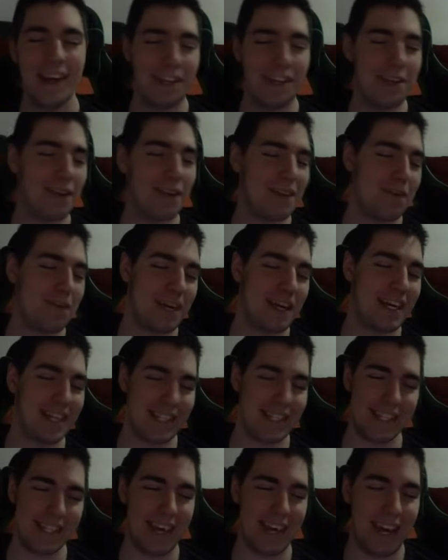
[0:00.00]
you know what, we're
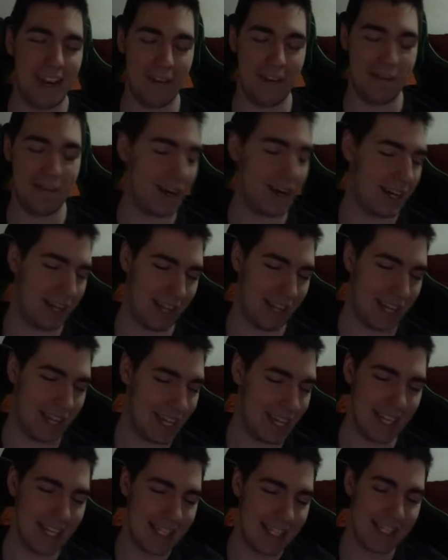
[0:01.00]
gonna stay. Fuck it,
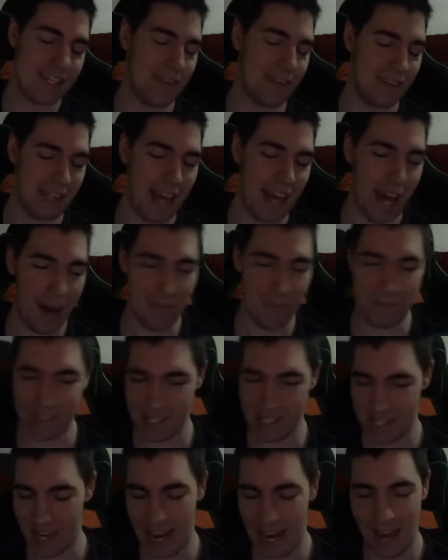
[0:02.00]
Let, let's see what
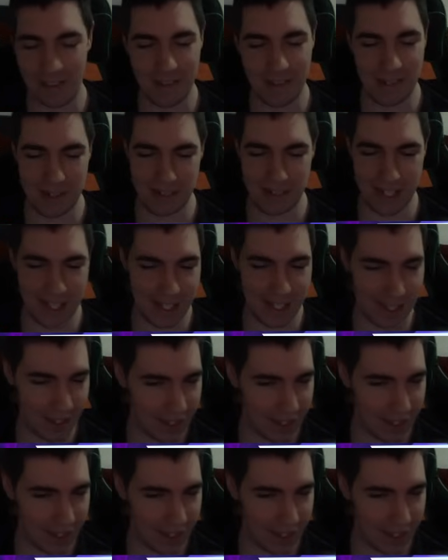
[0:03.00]
happens. I'm interested.